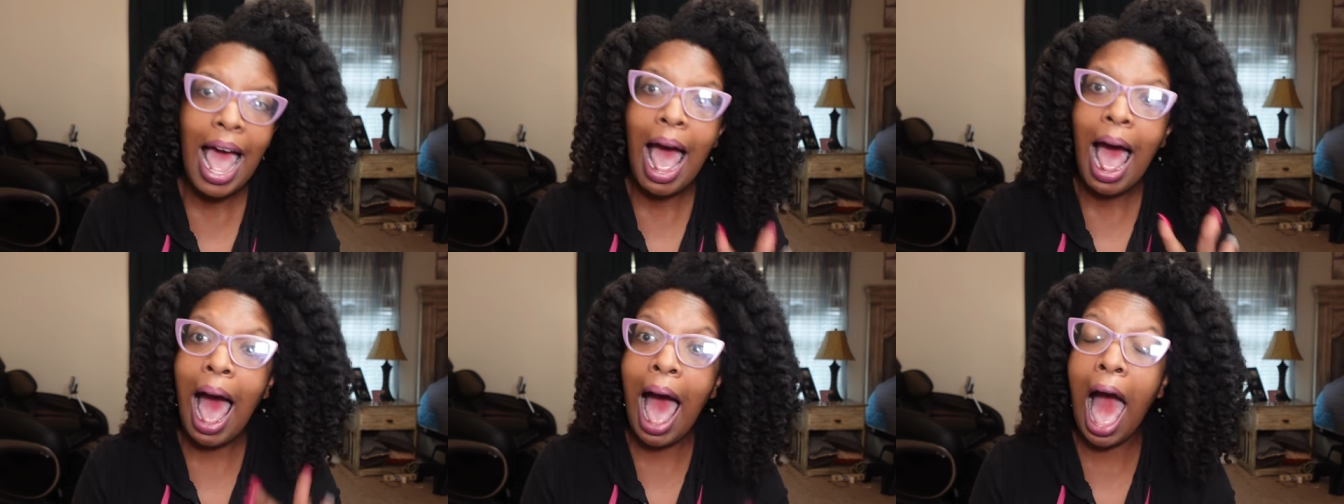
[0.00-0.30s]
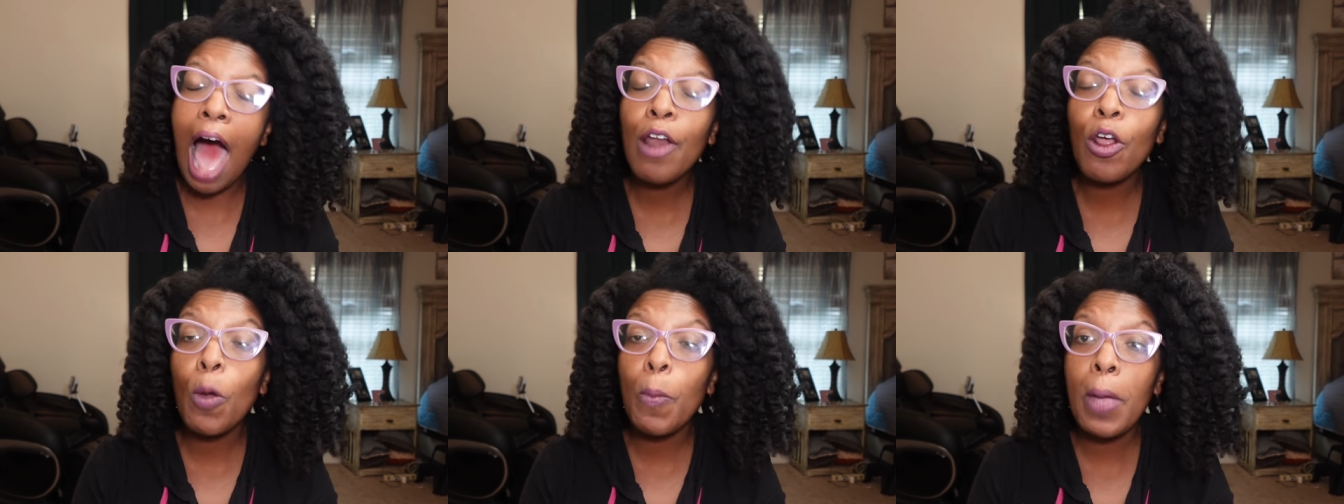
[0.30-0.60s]

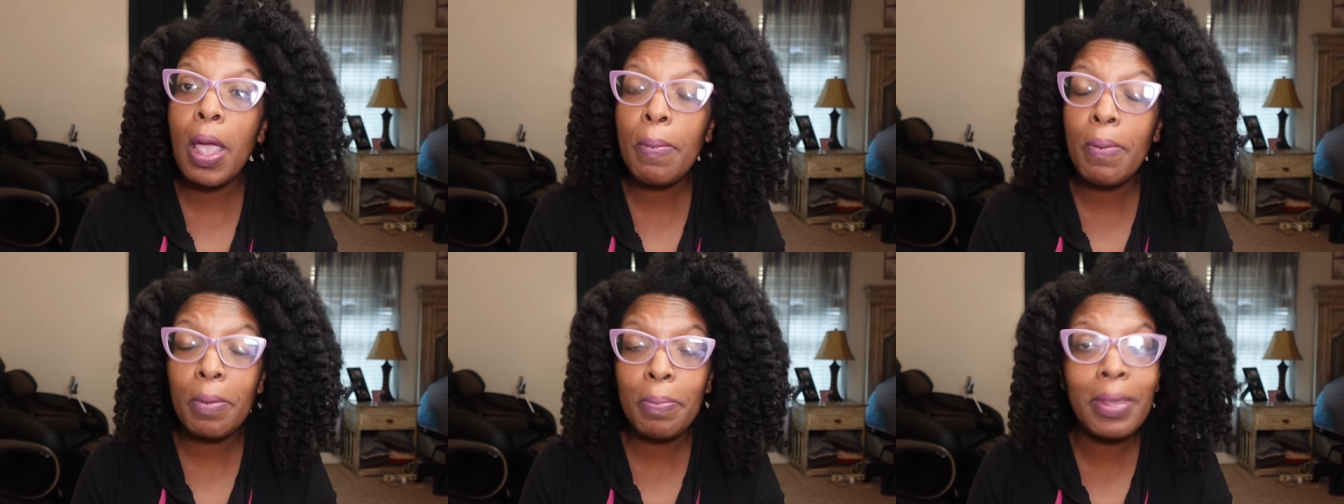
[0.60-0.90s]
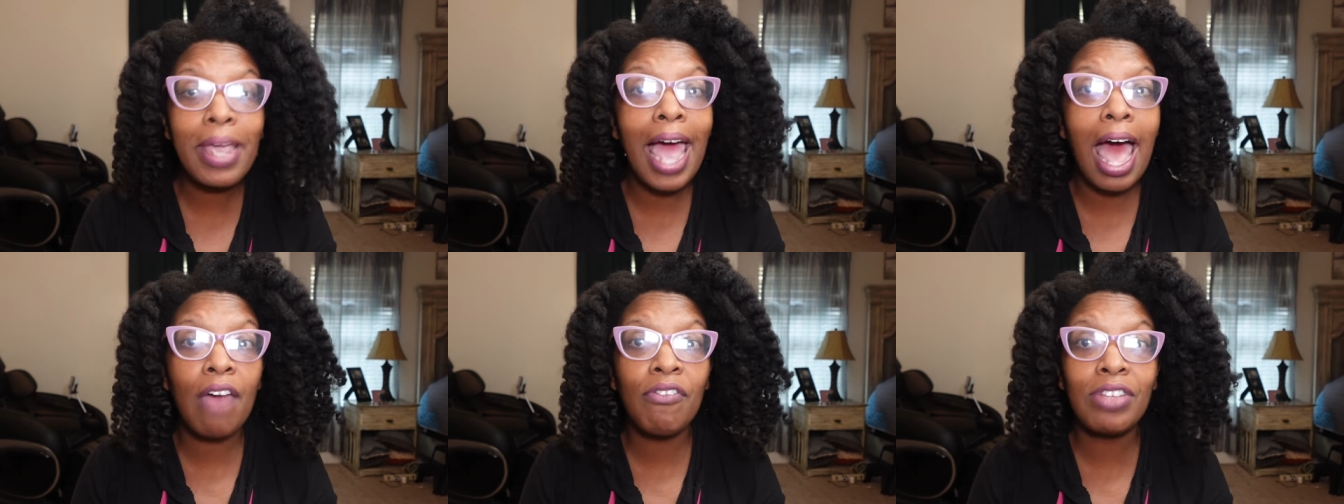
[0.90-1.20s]
How do people
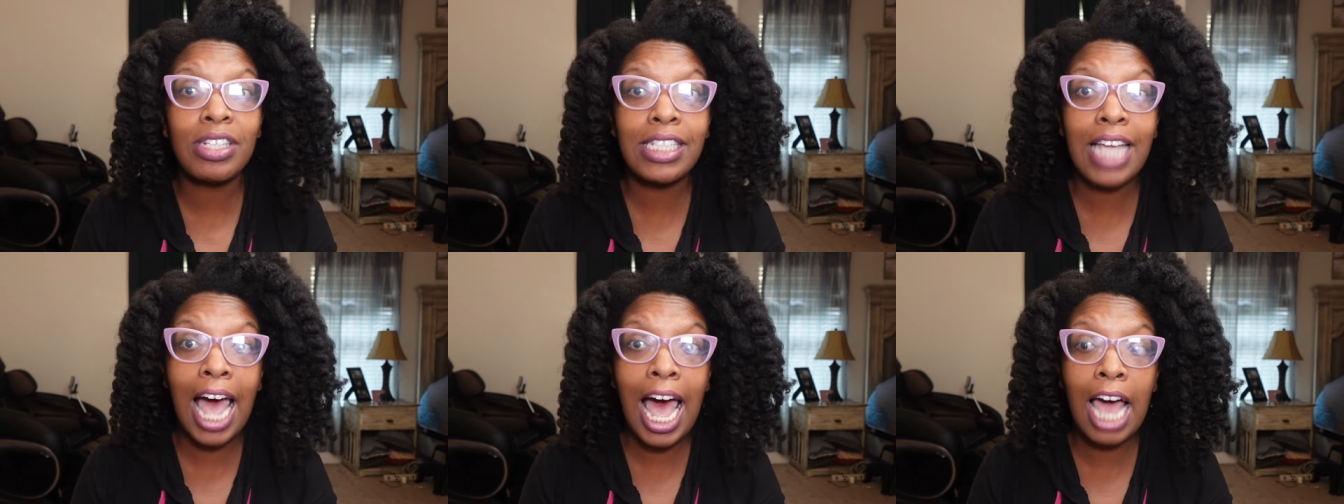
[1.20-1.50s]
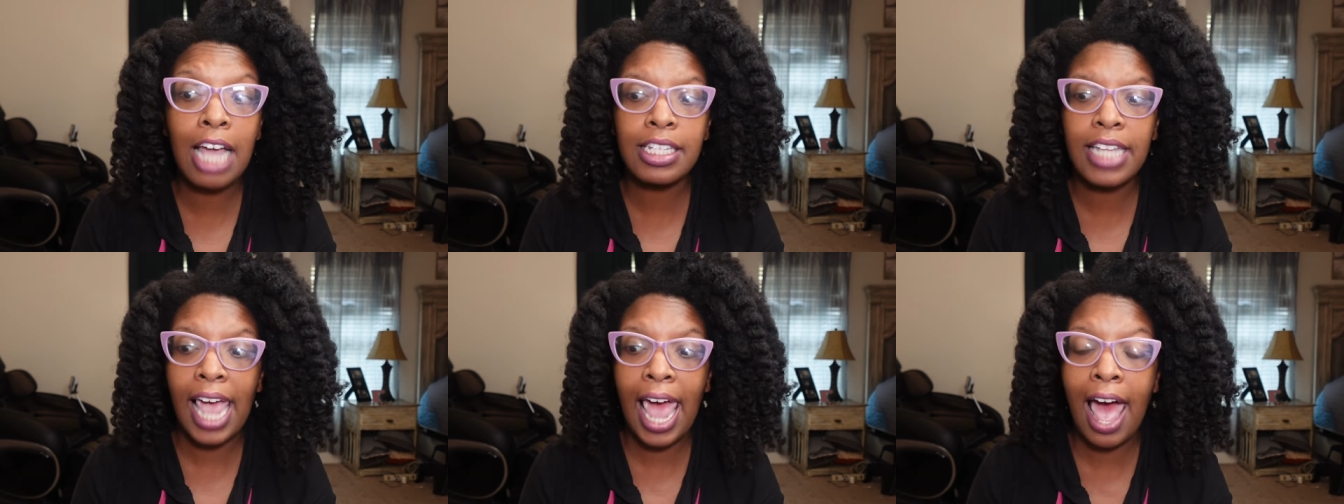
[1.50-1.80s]
be having
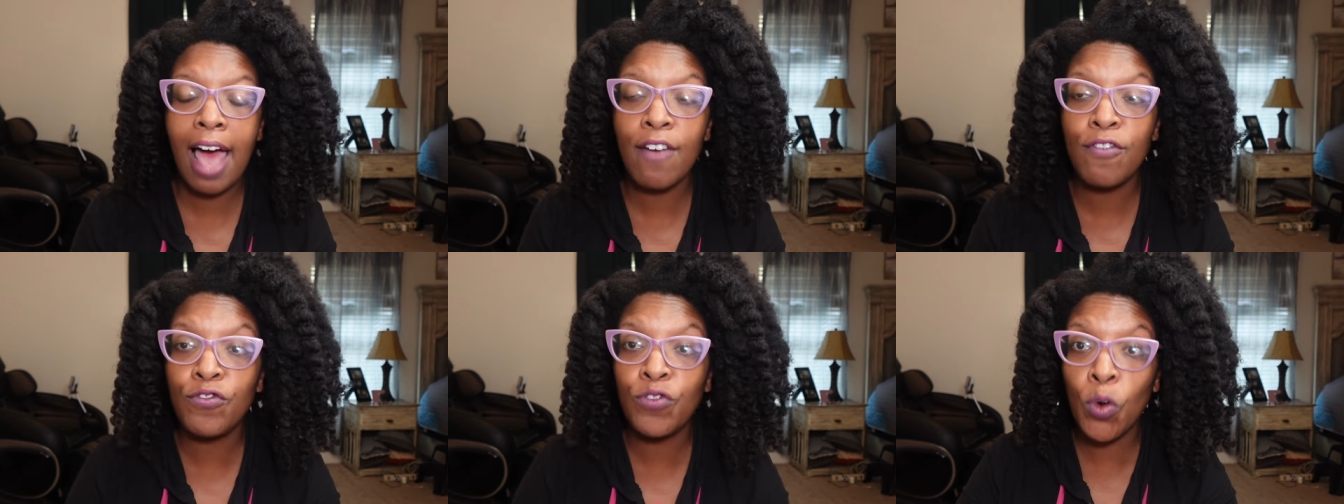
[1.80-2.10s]
time to have